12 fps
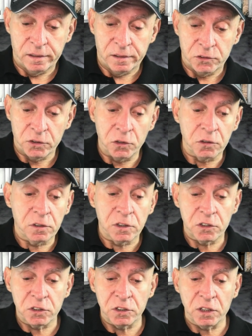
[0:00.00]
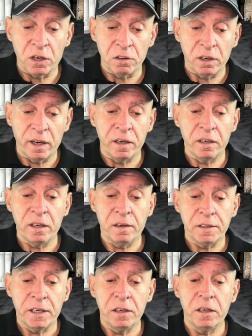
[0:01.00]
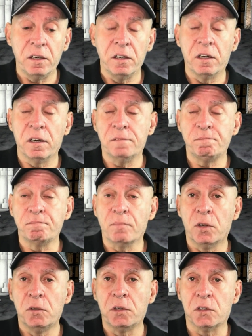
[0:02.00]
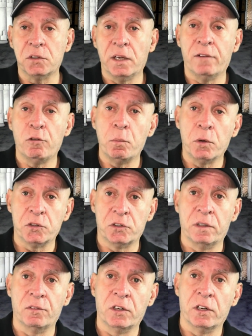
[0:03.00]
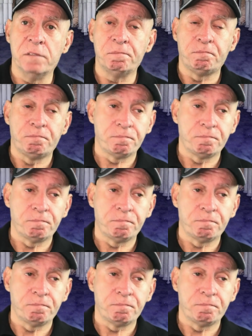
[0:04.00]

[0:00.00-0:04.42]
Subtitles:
So this is a young lady in India who doesn't have her birth certificate.